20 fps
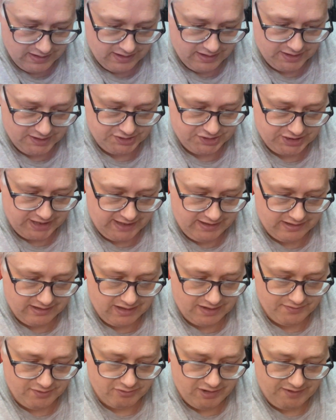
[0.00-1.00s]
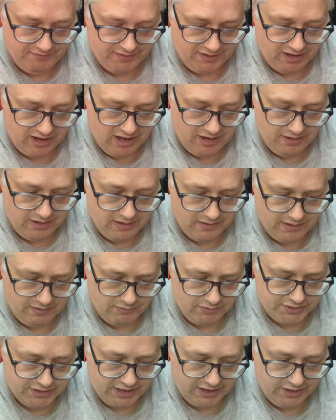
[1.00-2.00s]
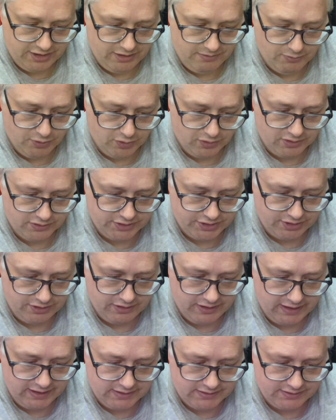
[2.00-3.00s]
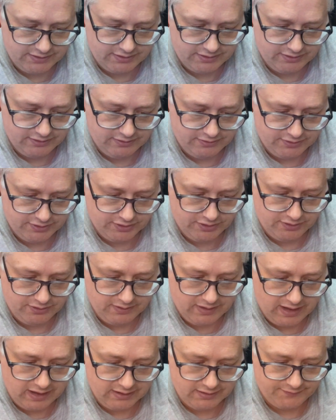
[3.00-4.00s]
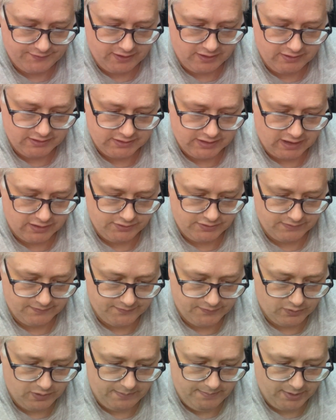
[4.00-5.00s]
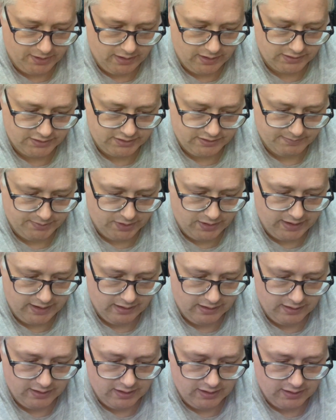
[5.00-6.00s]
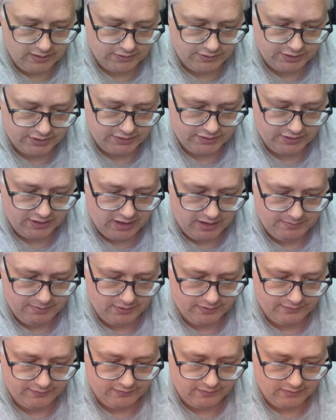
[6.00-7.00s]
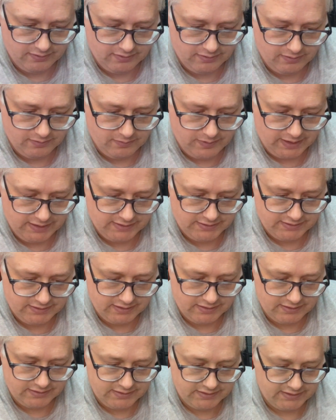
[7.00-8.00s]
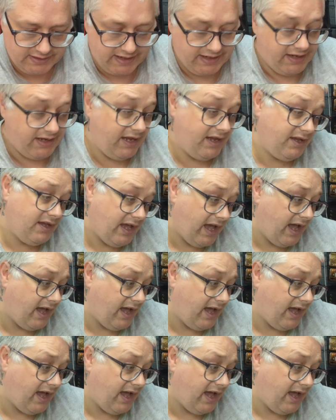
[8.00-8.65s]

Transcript: Shane, another great video. It will take you more than 2 years to do, as there is 140 parts to buy. Just a couple of ways to take it. Yeah,